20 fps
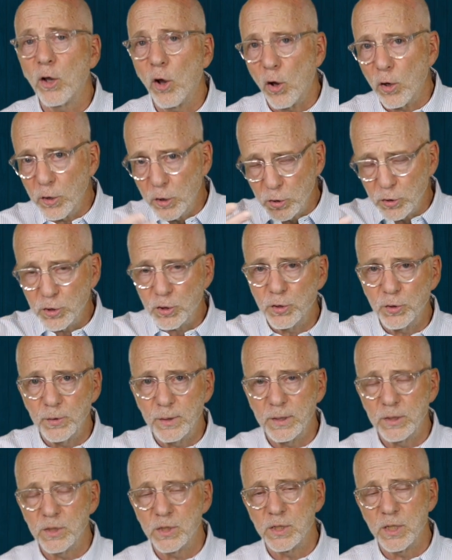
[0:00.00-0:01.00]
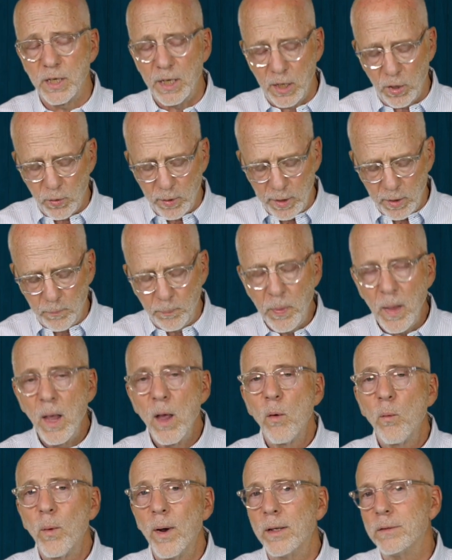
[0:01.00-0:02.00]
on your shooting scenario,
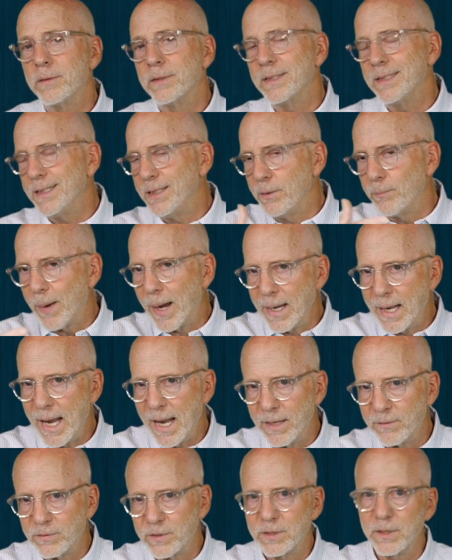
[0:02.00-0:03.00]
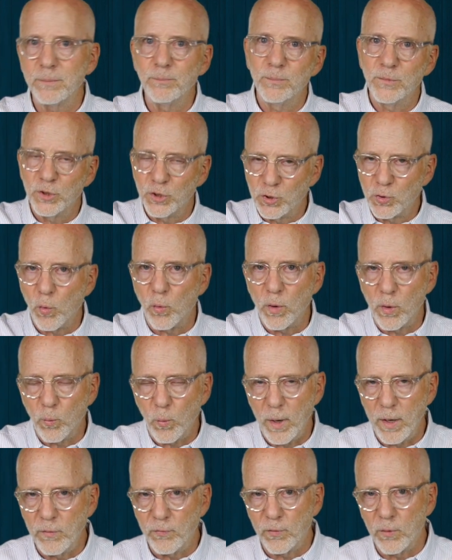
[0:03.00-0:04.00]
well, you might have some stored
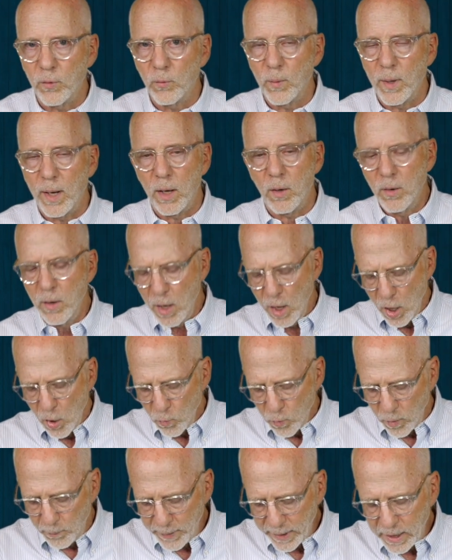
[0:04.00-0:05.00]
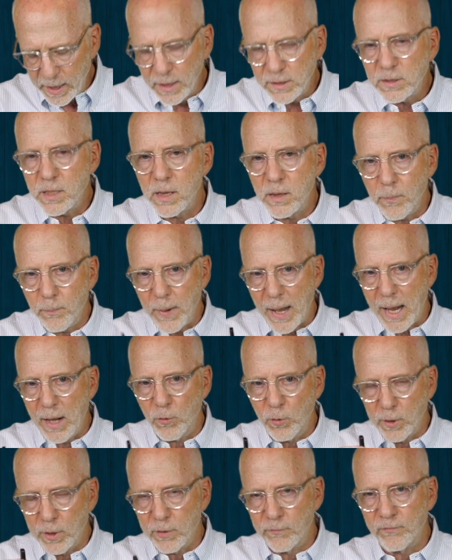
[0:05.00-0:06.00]
away for a while. Well, because of the
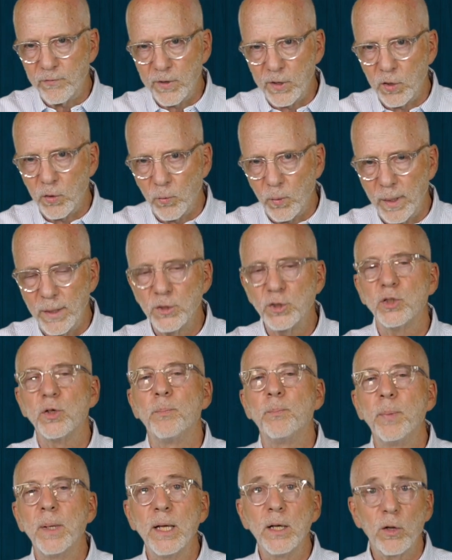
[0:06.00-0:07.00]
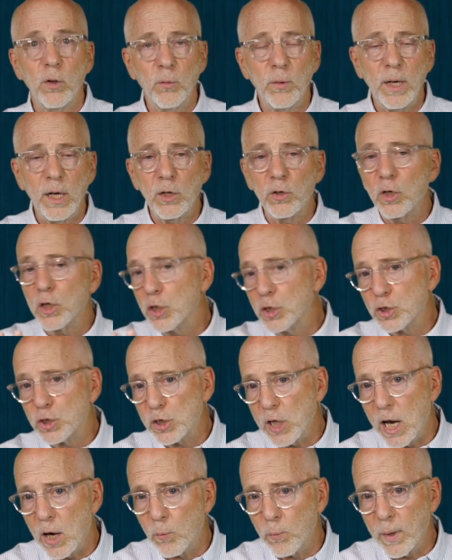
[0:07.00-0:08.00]
battery configuration, PicoGear is
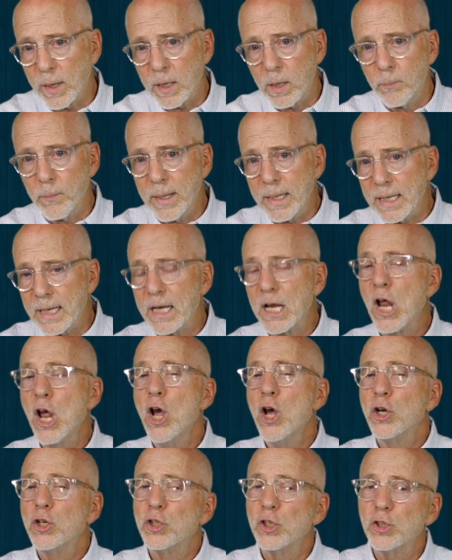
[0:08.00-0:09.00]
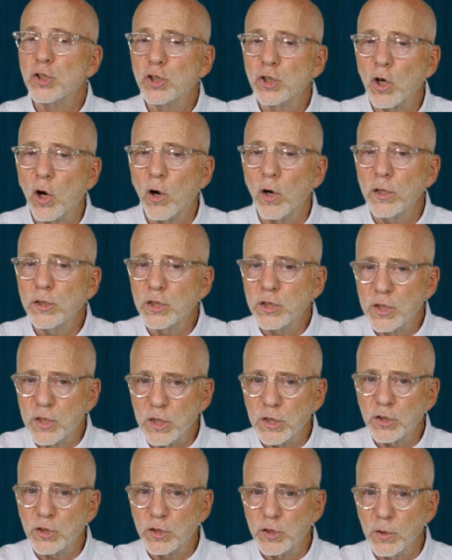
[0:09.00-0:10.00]
now recommending to charge
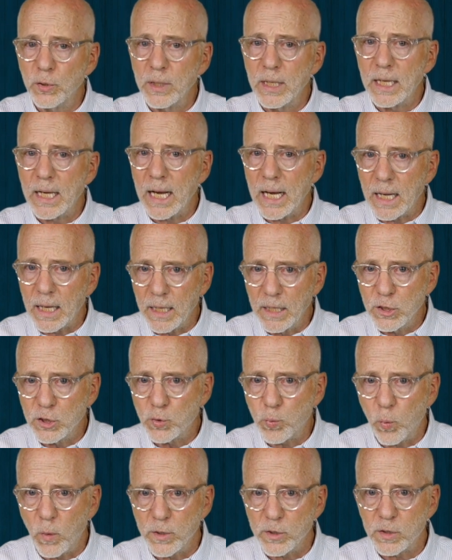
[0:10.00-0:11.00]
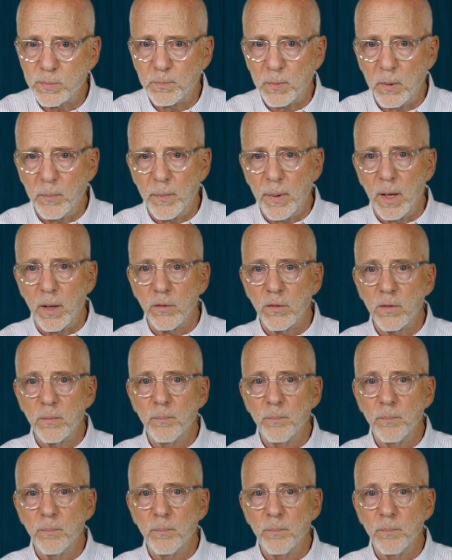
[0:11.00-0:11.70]
this unit at least once per month.